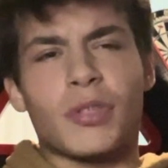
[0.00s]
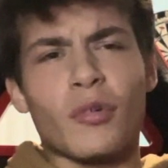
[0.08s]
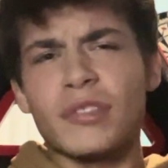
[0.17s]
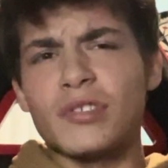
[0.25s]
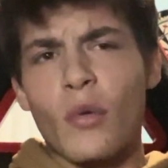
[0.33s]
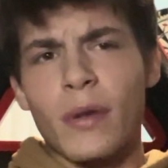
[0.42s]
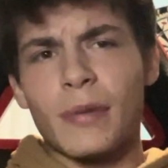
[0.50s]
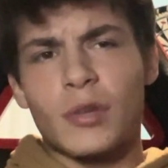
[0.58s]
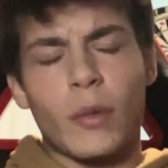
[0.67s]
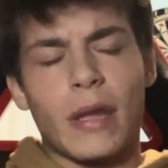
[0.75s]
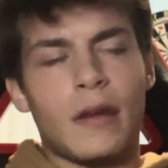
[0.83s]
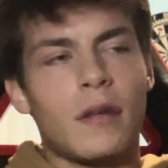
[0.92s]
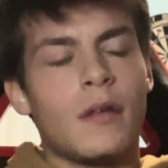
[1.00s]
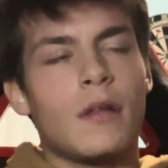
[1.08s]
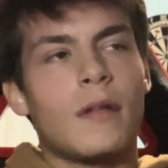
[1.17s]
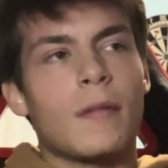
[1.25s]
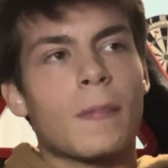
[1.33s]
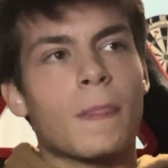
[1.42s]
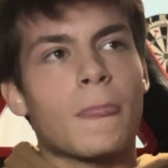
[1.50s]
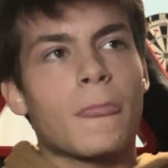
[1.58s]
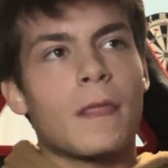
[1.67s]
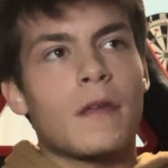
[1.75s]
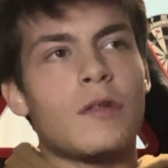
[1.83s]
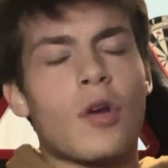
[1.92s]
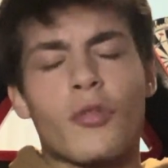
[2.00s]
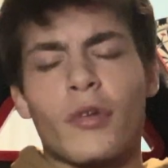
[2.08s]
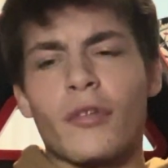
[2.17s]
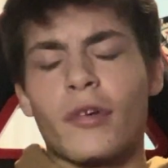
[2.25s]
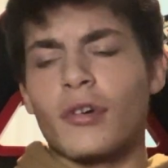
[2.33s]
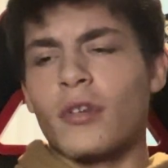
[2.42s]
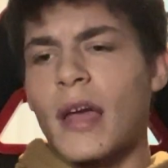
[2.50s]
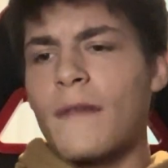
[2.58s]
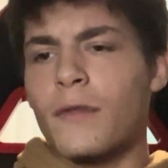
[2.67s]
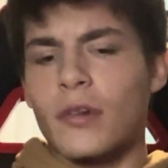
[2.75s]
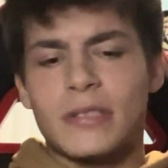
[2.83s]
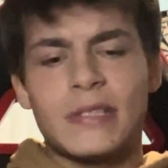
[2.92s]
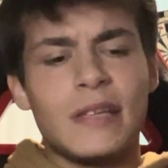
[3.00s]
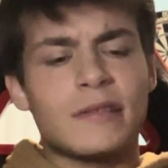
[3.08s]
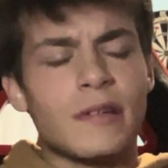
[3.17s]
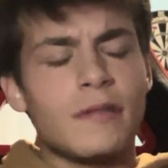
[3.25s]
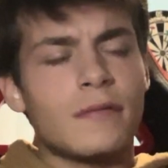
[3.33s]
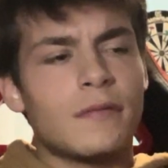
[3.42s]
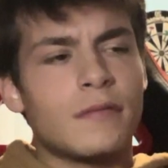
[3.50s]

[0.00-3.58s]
there is no in between. They're either in your life for a season